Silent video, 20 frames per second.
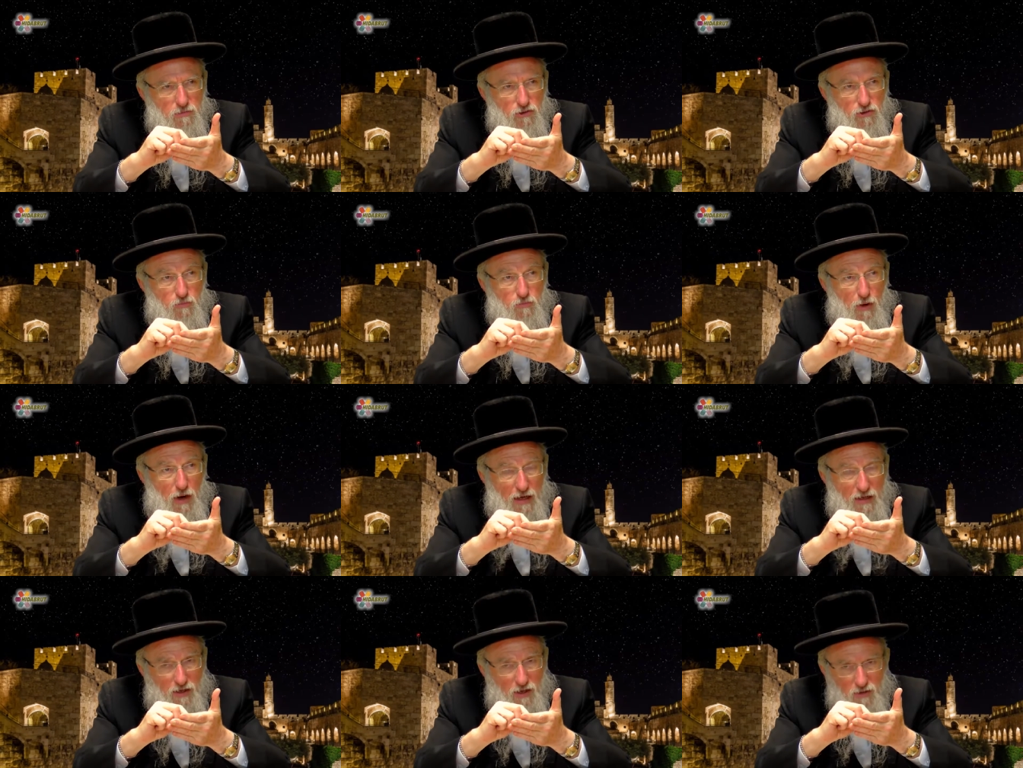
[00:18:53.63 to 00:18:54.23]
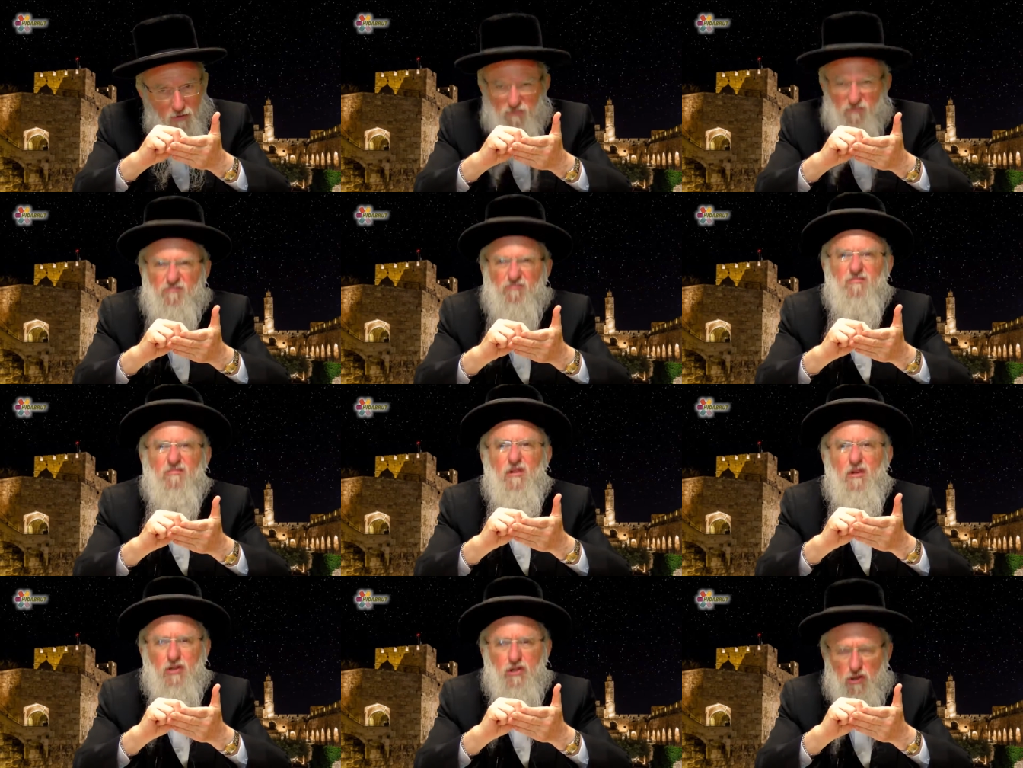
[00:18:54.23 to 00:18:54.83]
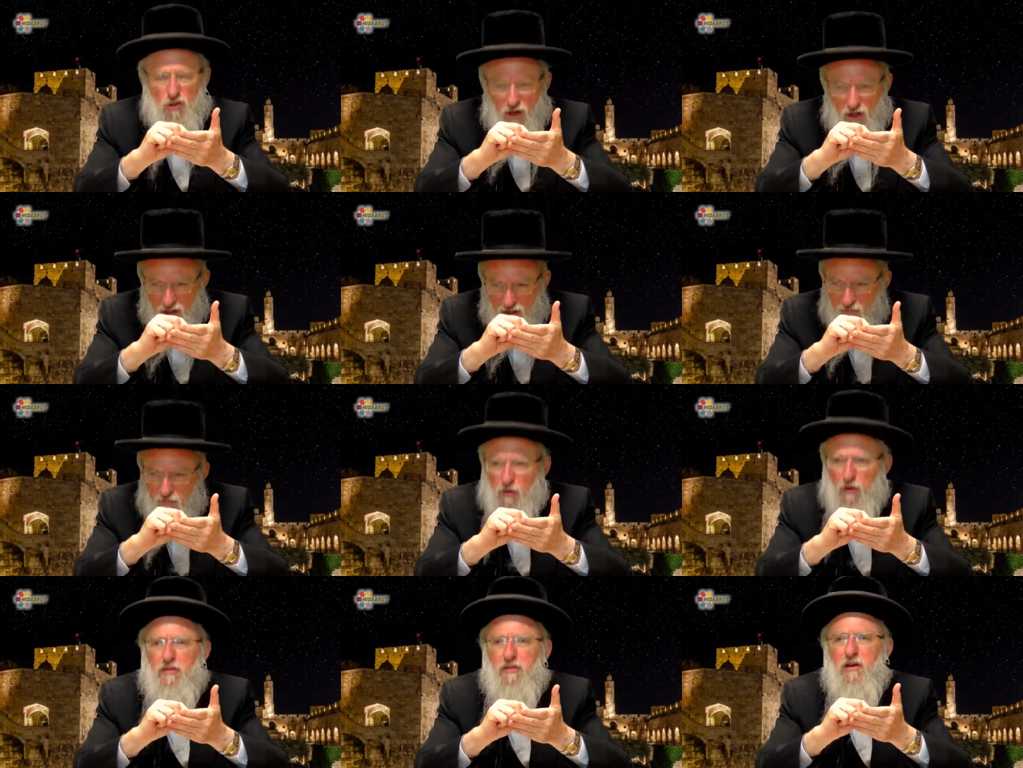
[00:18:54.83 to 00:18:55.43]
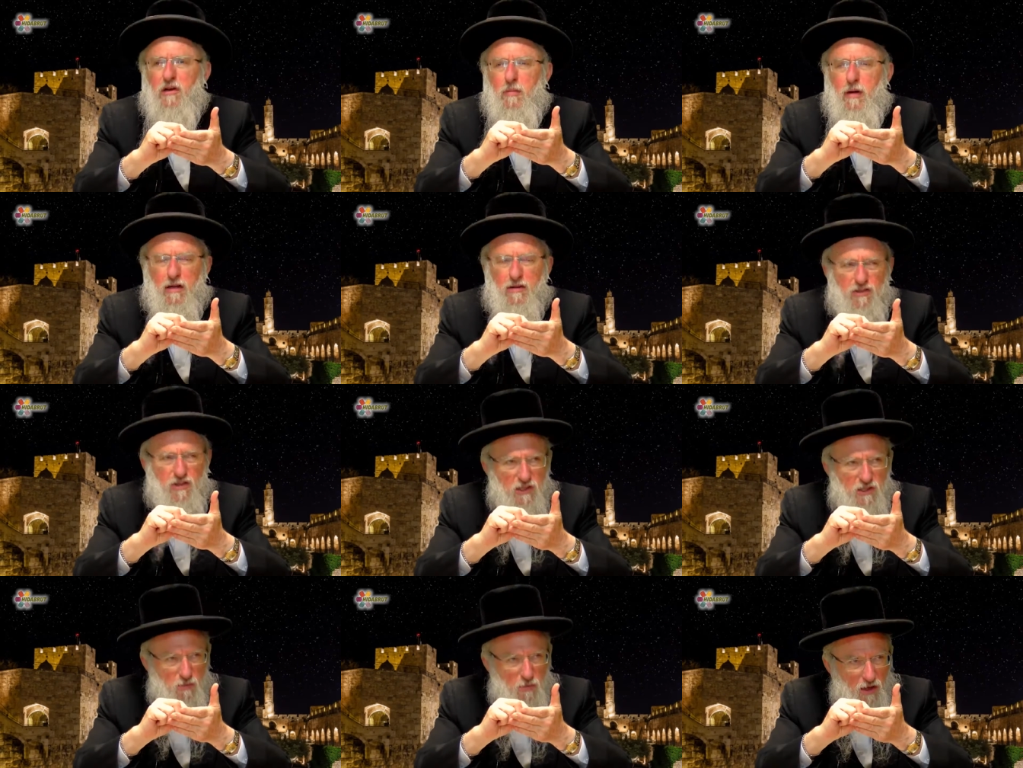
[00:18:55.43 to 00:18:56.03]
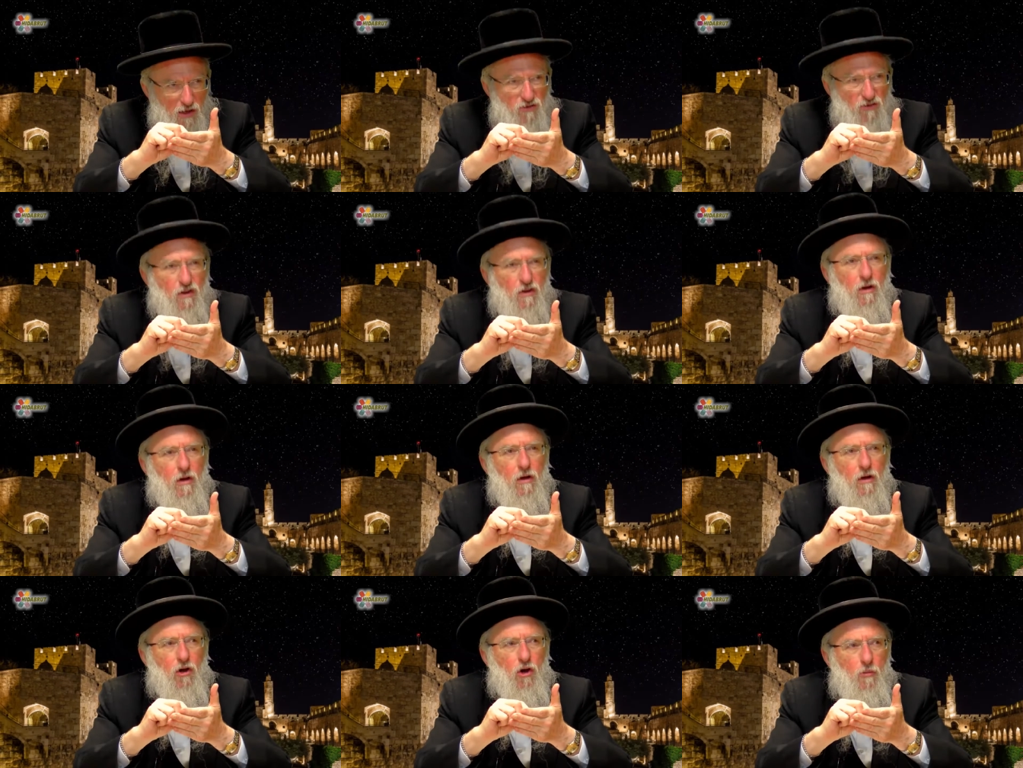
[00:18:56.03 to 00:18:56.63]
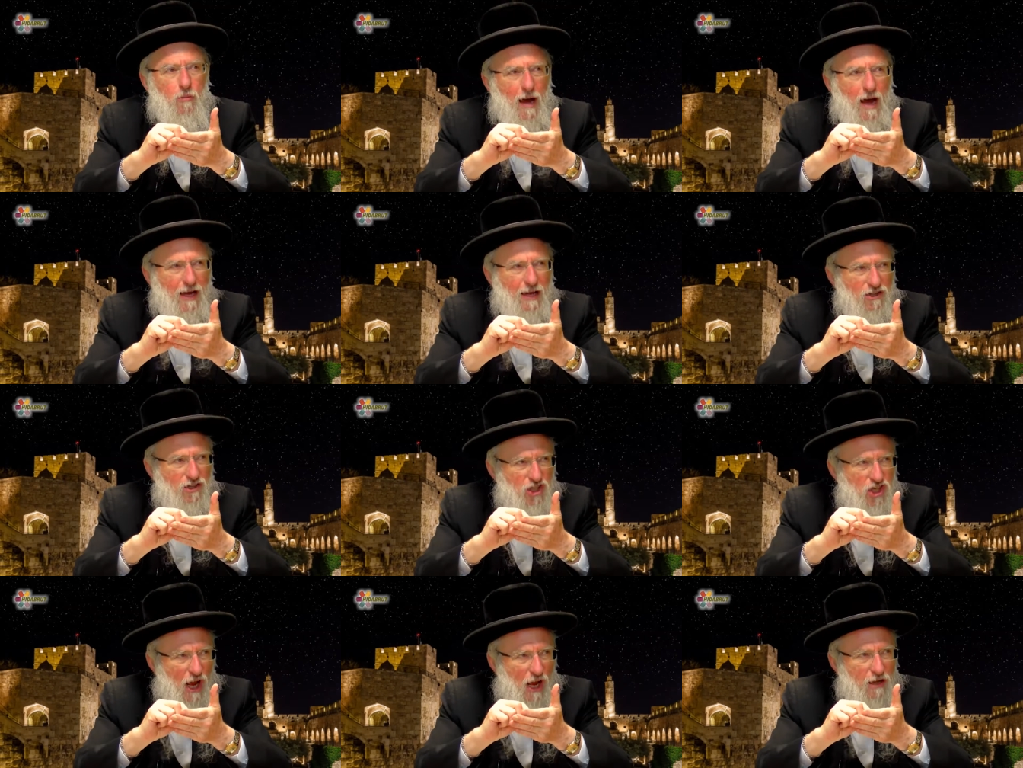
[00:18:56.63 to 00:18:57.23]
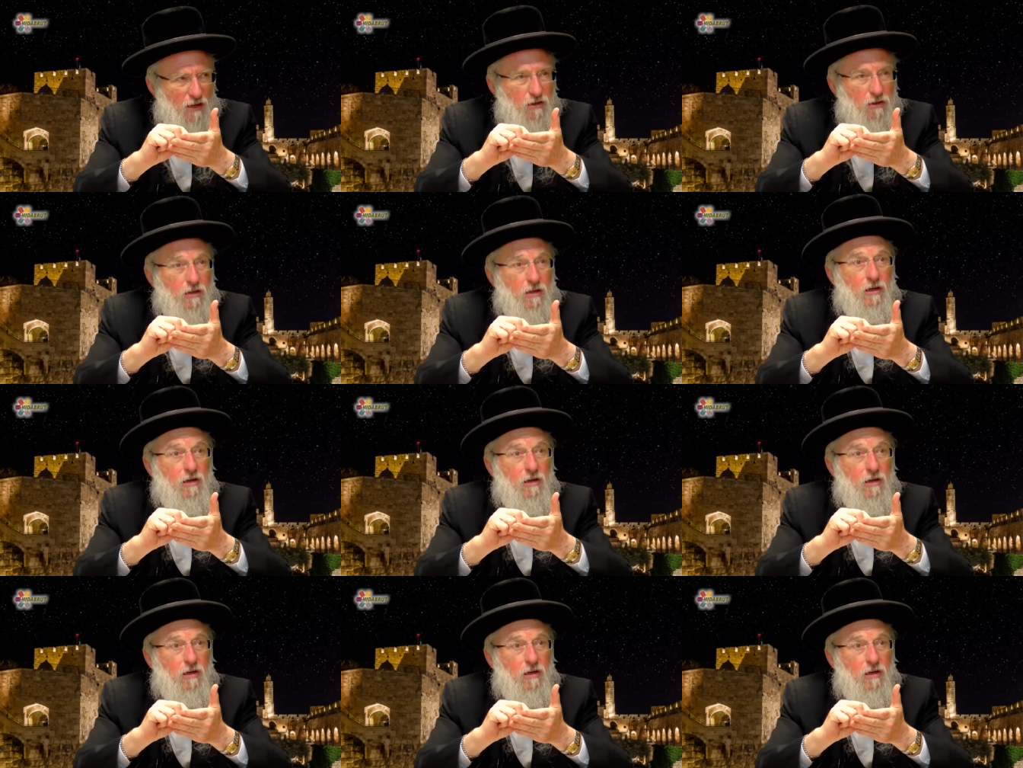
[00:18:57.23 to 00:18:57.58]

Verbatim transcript: She's pregnant, she's going to give birth in about 6 months, go back and check.